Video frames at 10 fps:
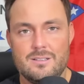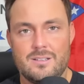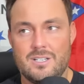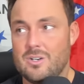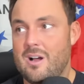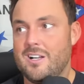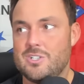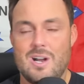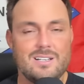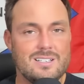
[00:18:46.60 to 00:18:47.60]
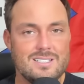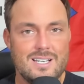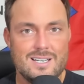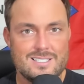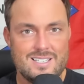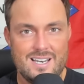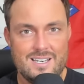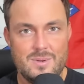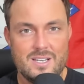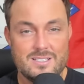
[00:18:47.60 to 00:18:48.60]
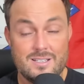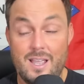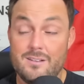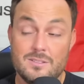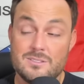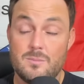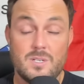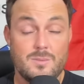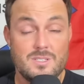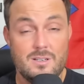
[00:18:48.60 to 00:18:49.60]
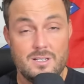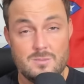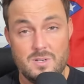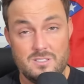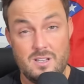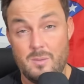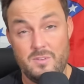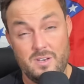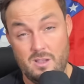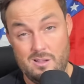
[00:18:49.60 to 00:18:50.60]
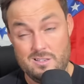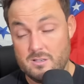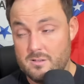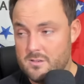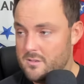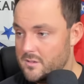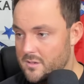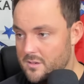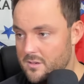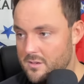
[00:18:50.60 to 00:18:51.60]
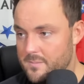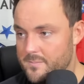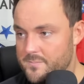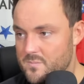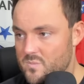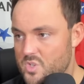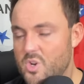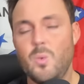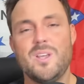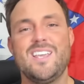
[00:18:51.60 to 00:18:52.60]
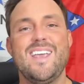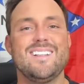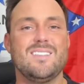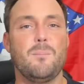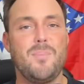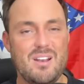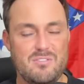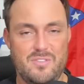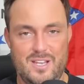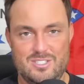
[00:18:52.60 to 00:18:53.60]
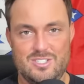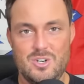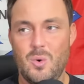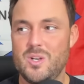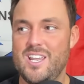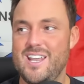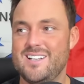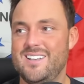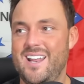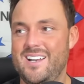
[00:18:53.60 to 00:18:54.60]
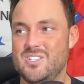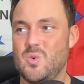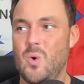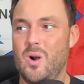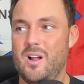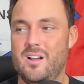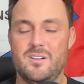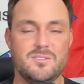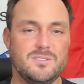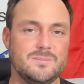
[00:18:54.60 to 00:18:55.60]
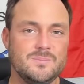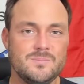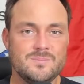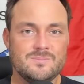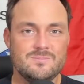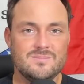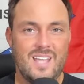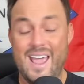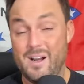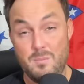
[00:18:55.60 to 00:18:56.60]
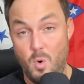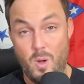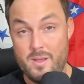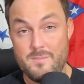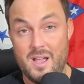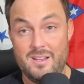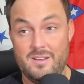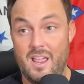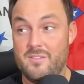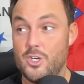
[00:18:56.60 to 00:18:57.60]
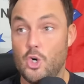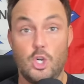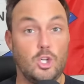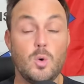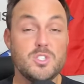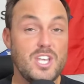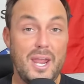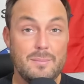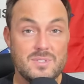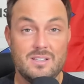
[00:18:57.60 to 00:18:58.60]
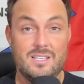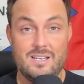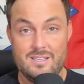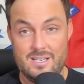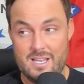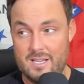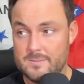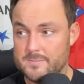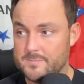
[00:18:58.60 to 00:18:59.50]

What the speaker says: Like, your contract doesn't get extended because of that. Well, sometimes it does, but it's dumb if it does. You don't get the benefits. You don't get any sort of attaboy by having close games at the end of the day.